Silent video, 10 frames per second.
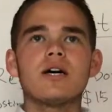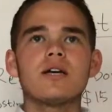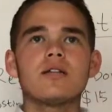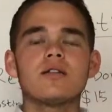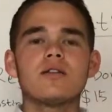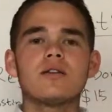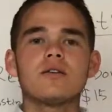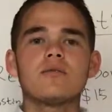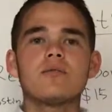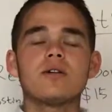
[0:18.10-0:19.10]
and
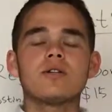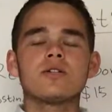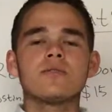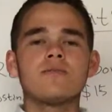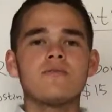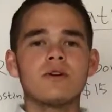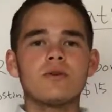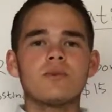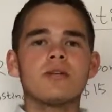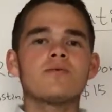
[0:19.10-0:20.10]
there are very
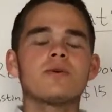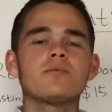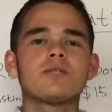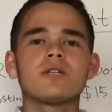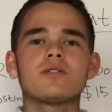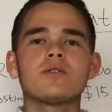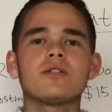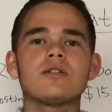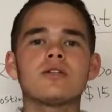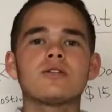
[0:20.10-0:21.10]
many websites on the
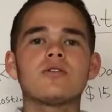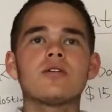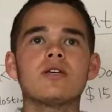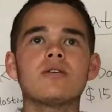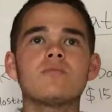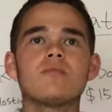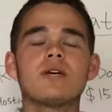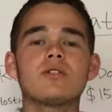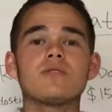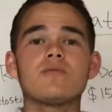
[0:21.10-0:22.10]
internet today.
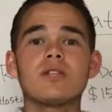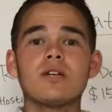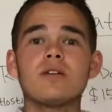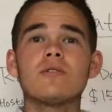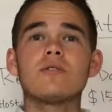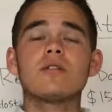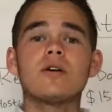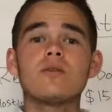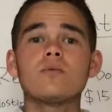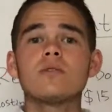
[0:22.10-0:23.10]
As of now
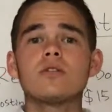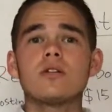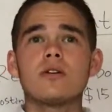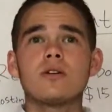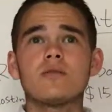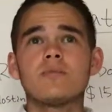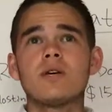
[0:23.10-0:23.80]
there are